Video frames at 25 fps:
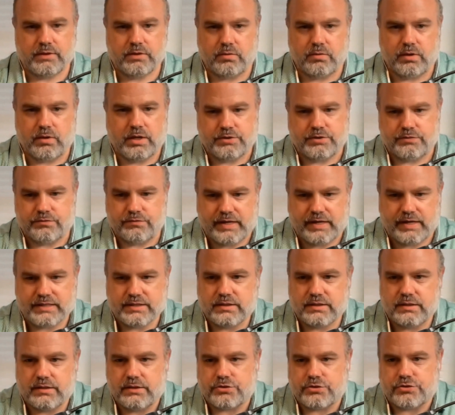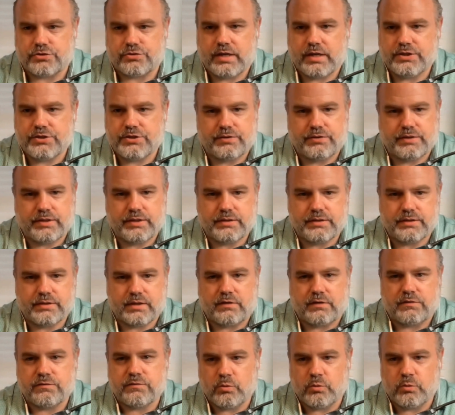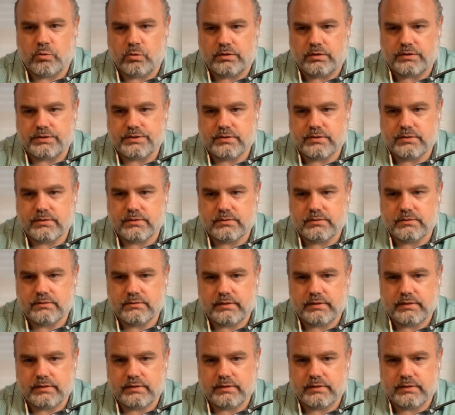who are invested in treasuries are fools.